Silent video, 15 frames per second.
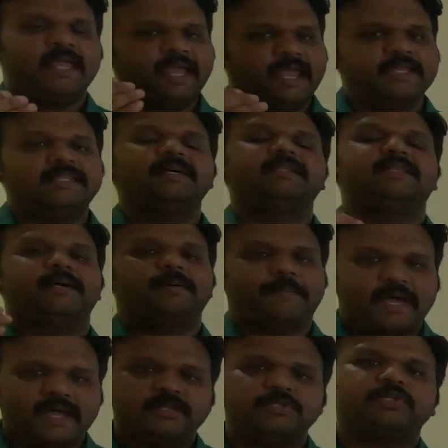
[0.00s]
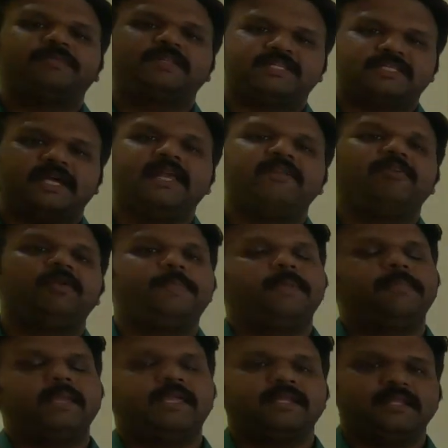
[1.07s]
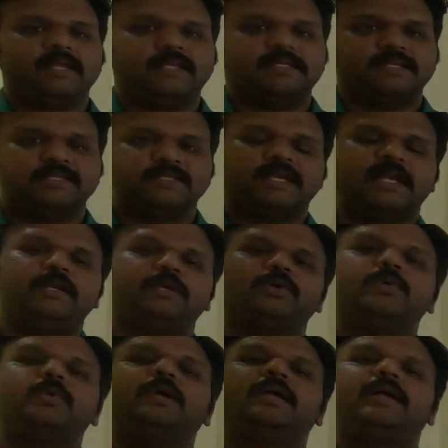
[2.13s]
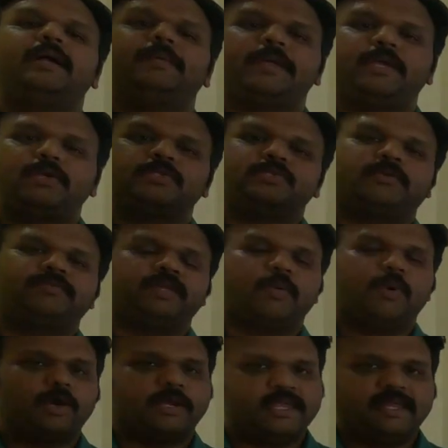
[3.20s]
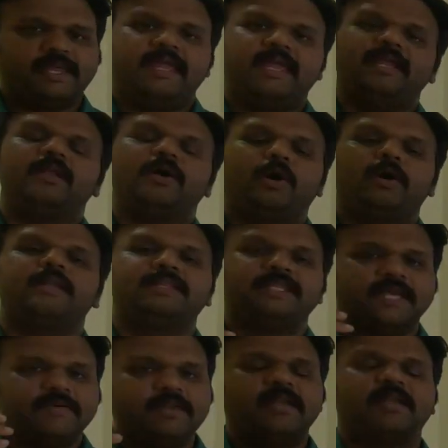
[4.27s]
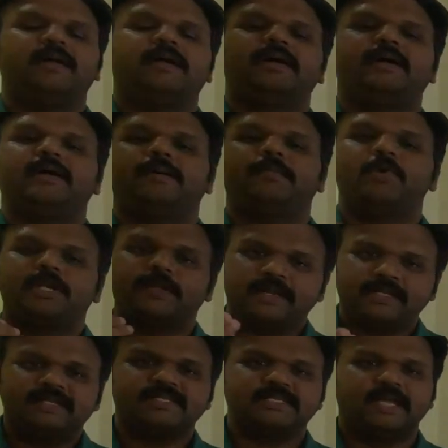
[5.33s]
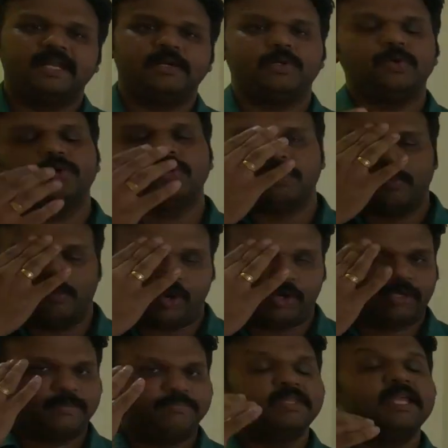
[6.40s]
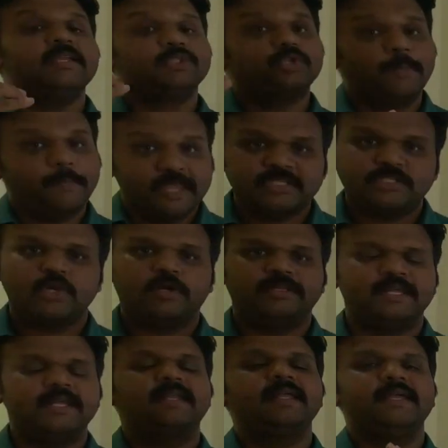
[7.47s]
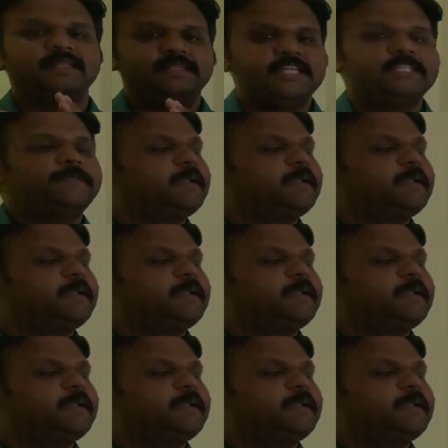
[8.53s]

Either the parents of the child will be making the child to make use of the walking aid, or they will motivate the child to walk. So based on that, this